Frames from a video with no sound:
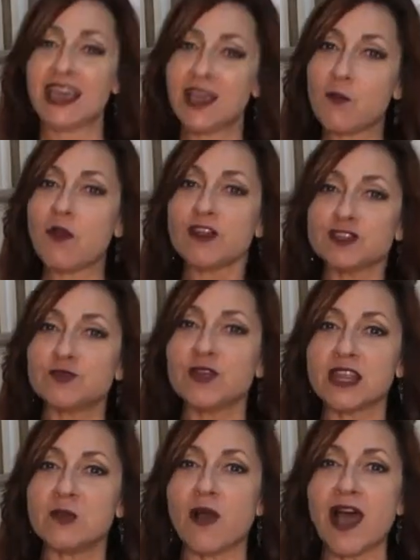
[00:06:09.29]
It works
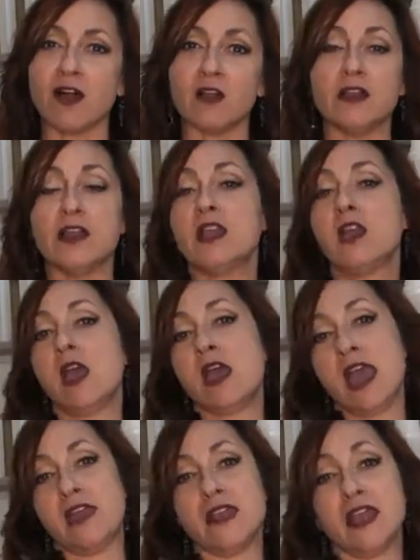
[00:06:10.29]
really well.
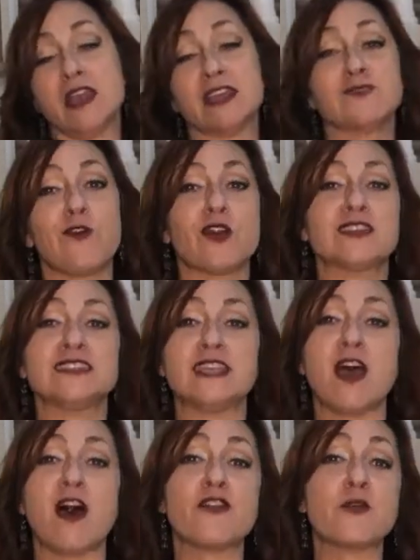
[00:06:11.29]
And then as far as
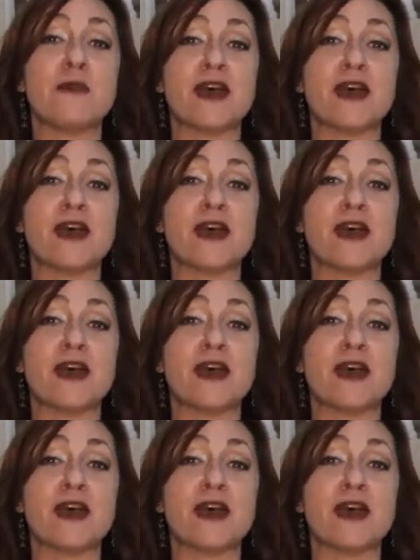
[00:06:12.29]
the other